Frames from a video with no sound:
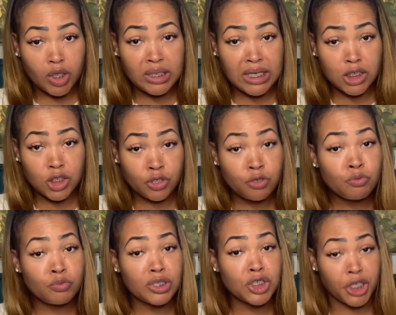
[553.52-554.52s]
next
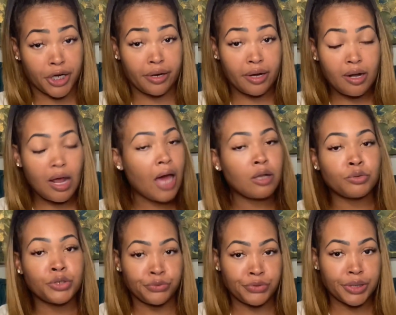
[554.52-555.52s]
to the chair. I
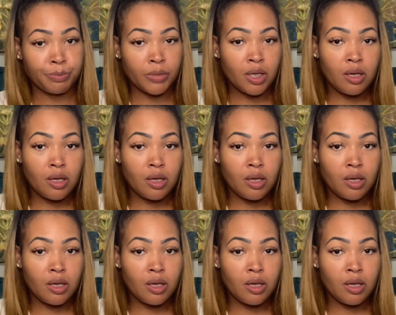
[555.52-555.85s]
don't use it.